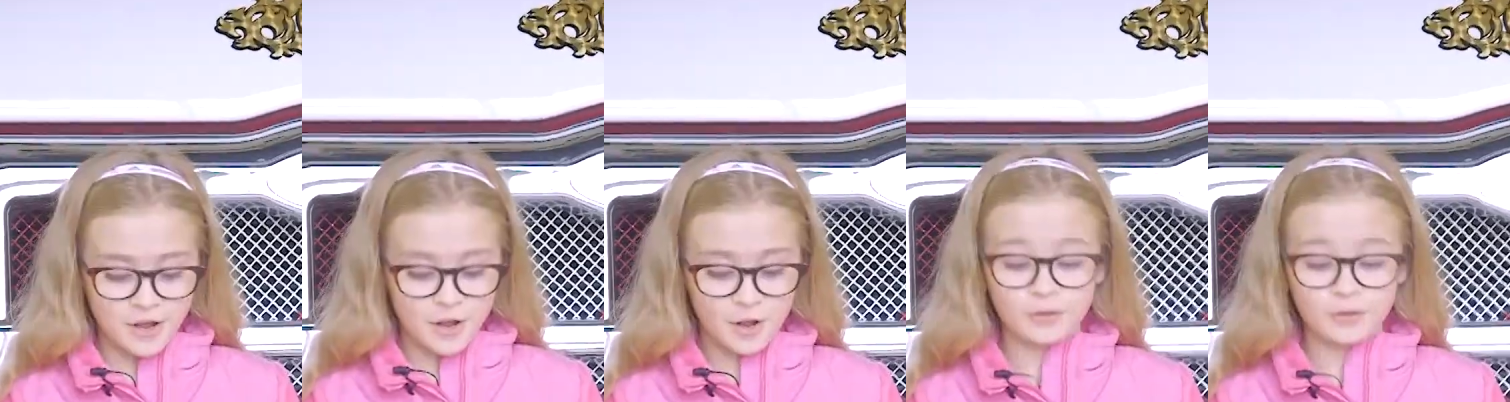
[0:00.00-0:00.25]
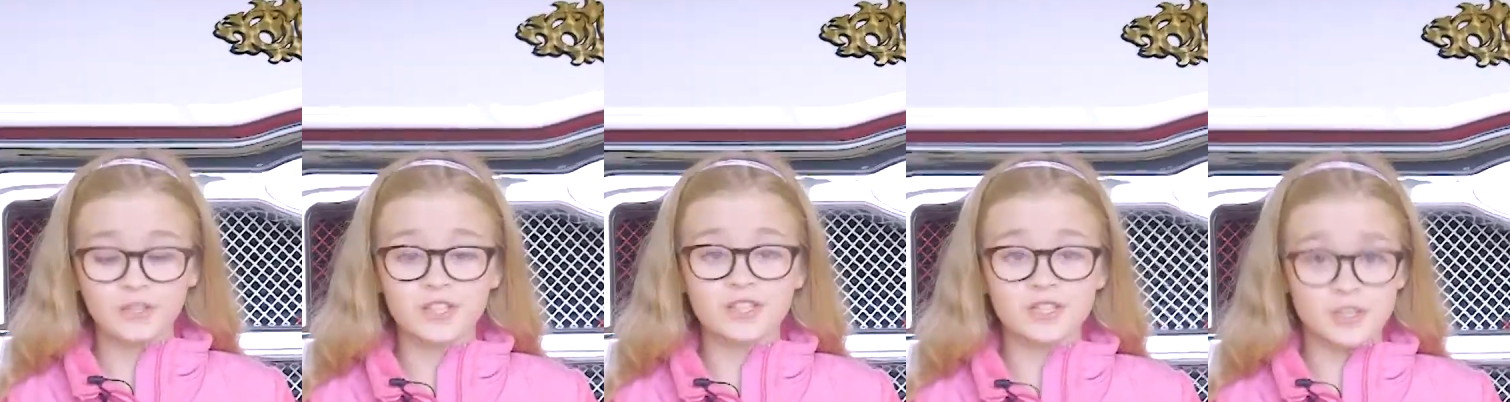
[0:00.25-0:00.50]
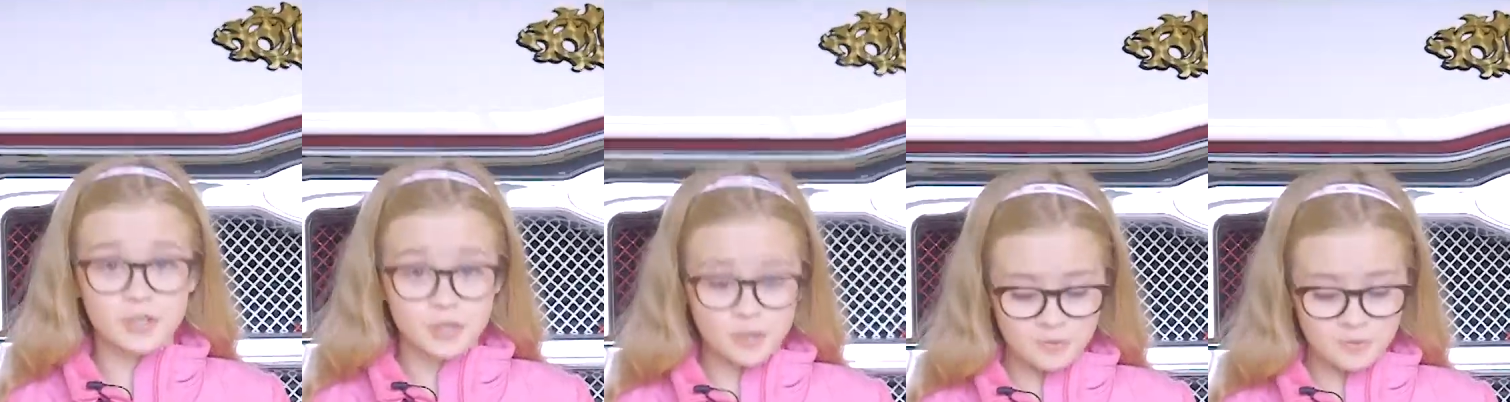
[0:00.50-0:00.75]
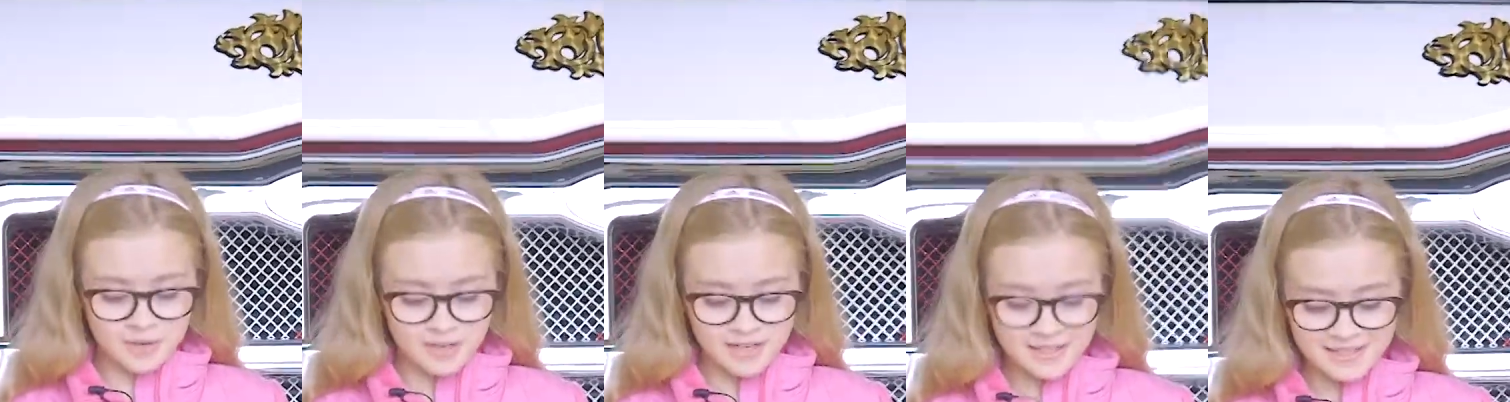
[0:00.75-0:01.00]
Only two
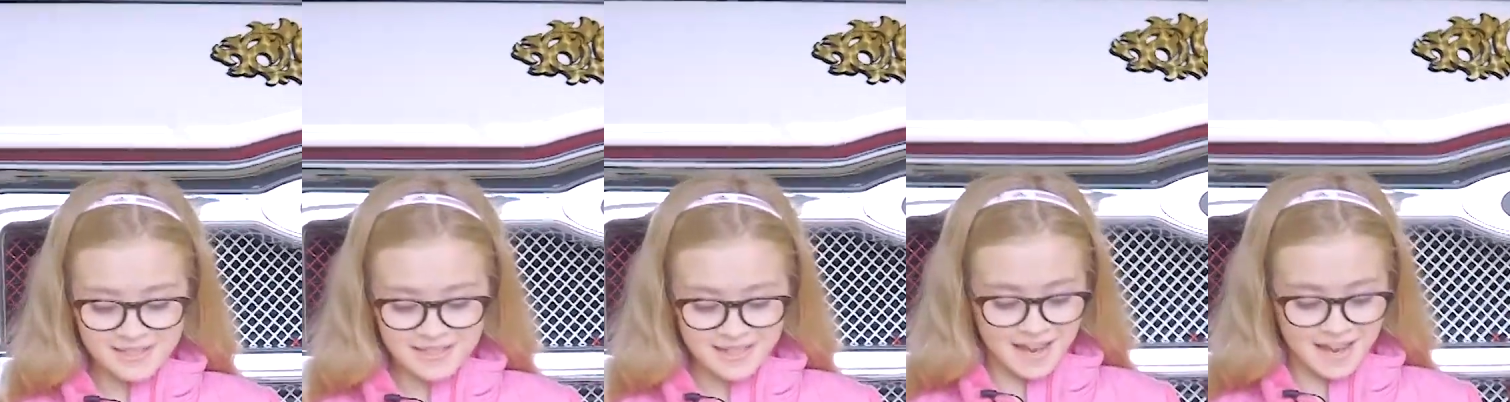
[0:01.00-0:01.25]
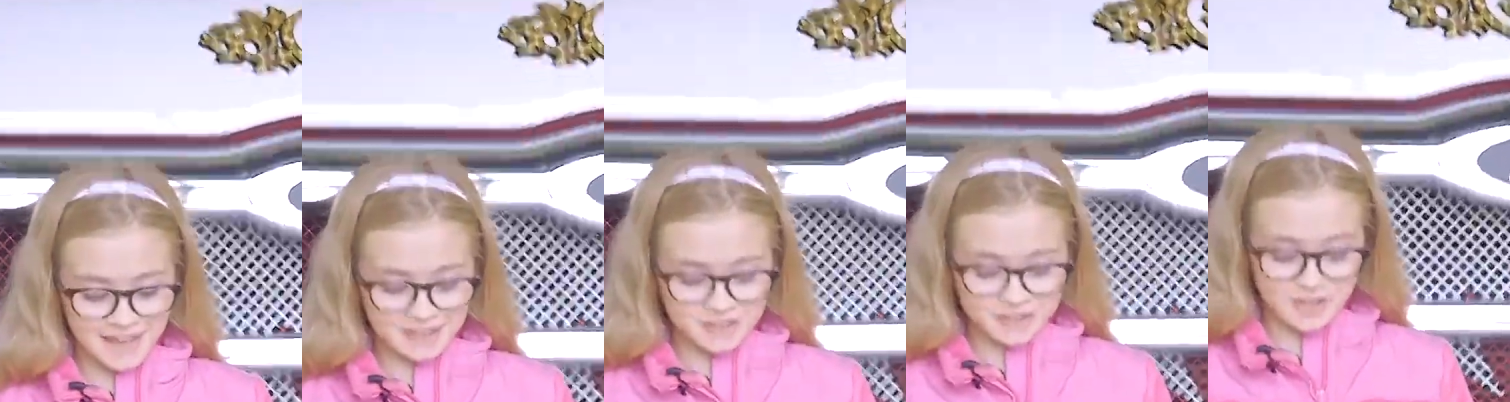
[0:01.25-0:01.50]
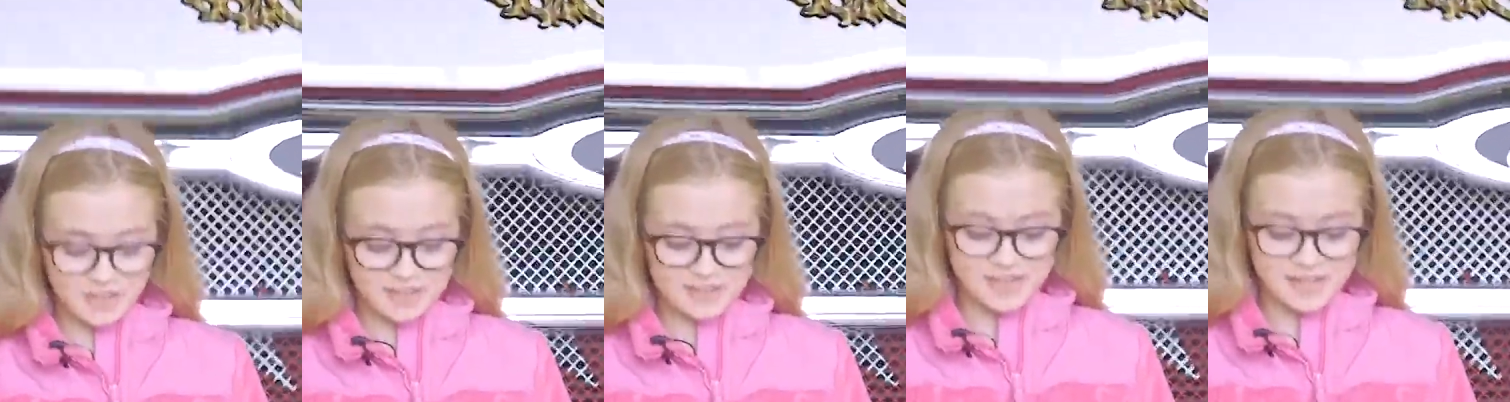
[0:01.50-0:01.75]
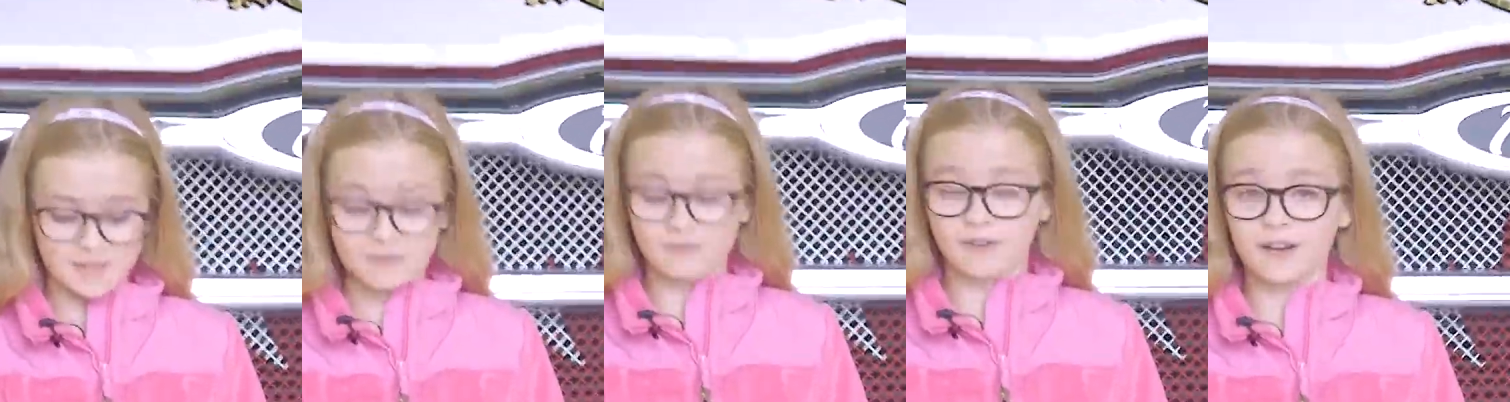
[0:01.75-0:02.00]
minutes to get dressed
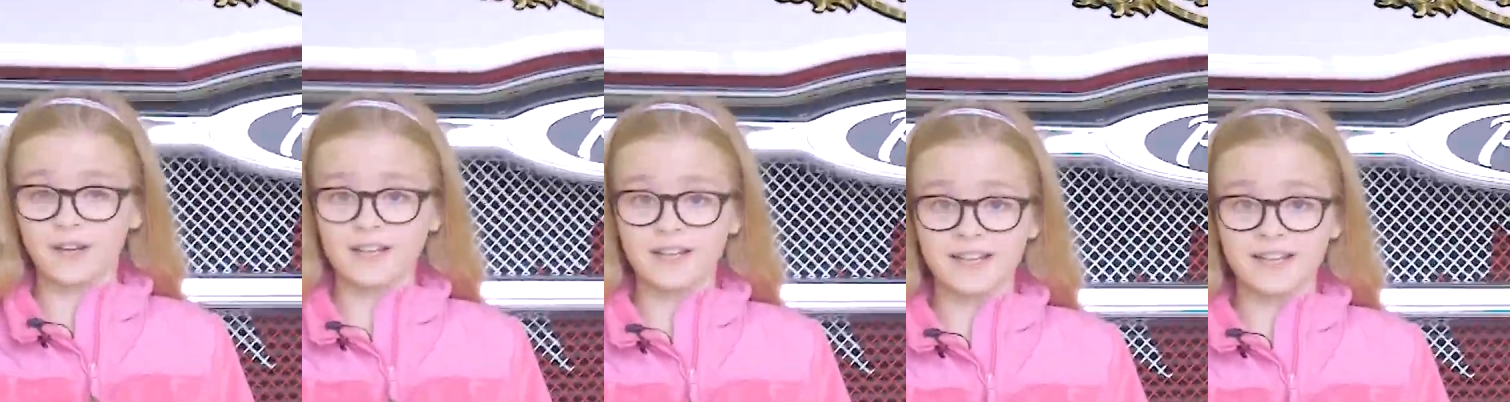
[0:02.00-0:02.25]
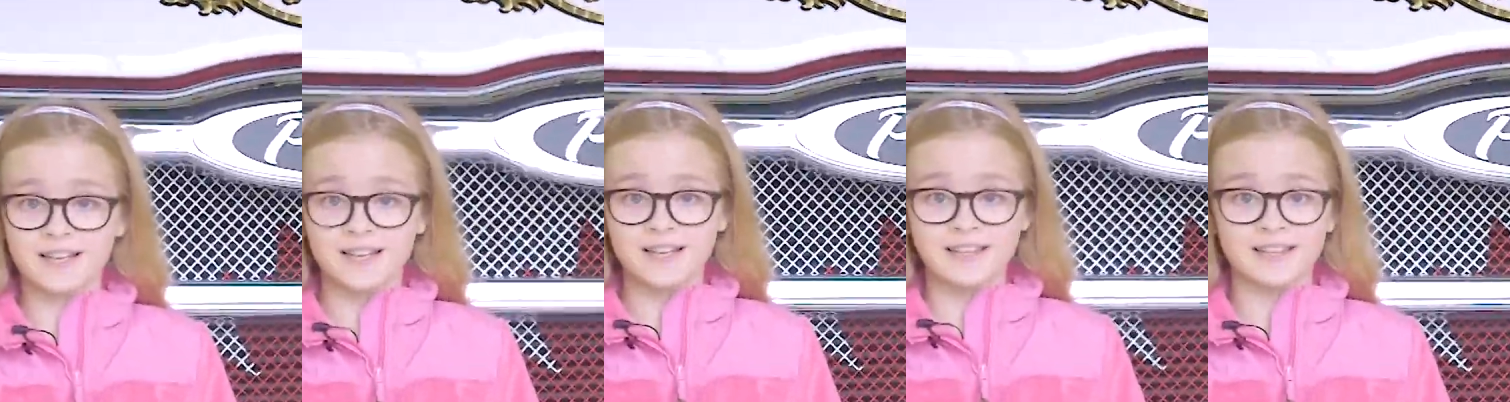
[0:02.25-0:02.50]
and ready?